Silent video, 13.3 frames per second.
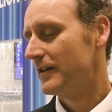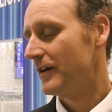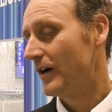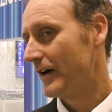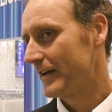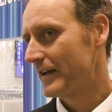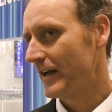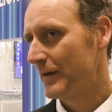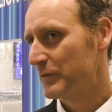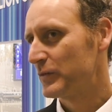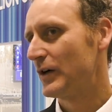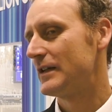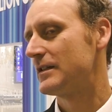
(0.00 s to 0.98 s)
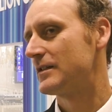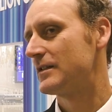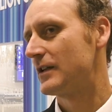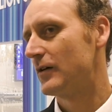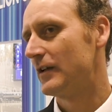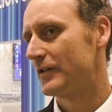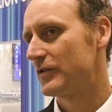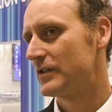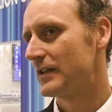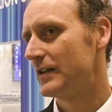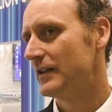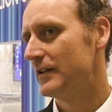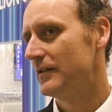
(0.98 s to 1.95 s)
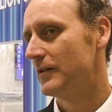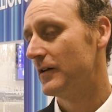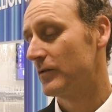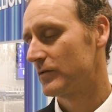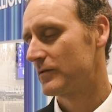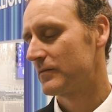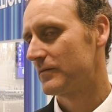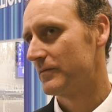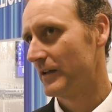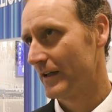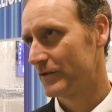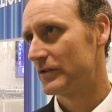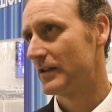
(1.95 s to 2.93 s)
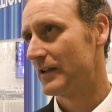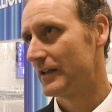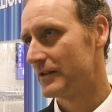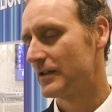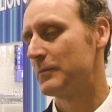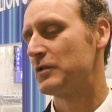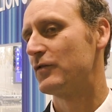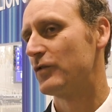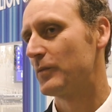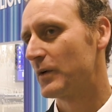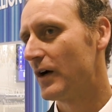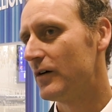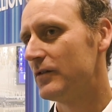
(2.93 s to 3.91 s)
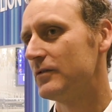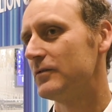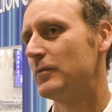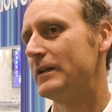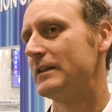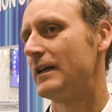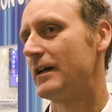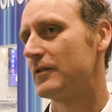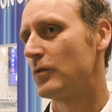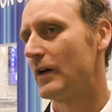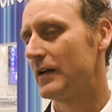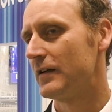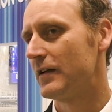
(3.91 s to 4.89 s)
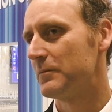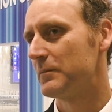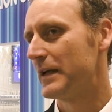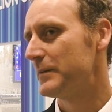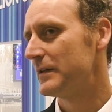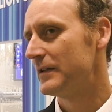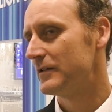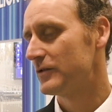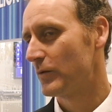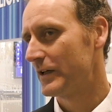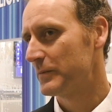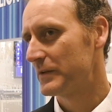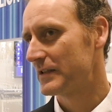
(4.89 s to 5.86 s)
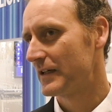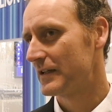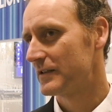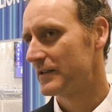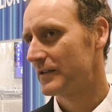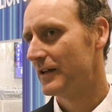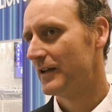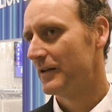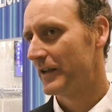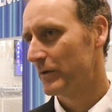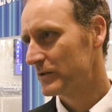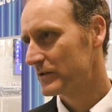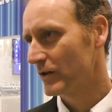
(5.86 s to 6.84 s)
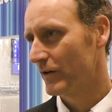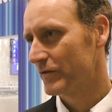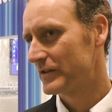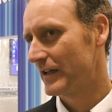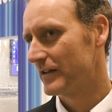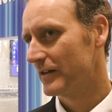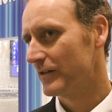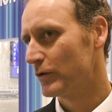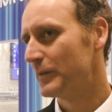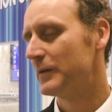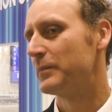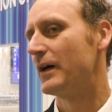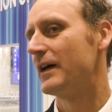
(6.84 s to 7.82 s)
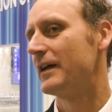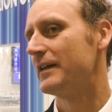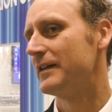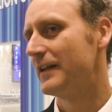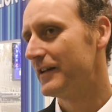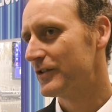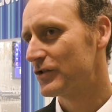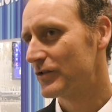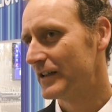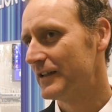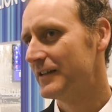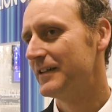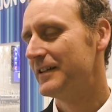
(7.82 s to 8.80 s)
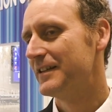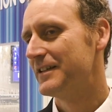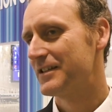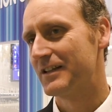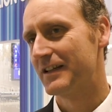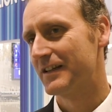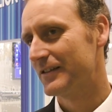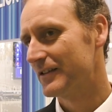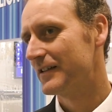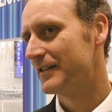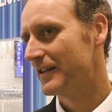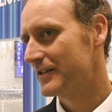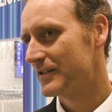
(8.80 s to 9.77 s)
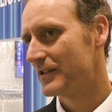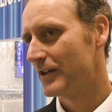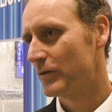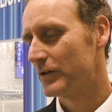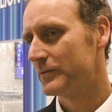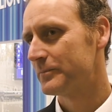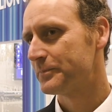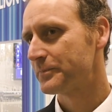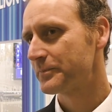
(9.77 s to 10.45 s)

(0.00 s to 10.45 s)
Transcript: higher carbon price, and so electricity consumption from coal went down quite a lot, maybe 20%. That was offset a little bit by industry, steel and so on.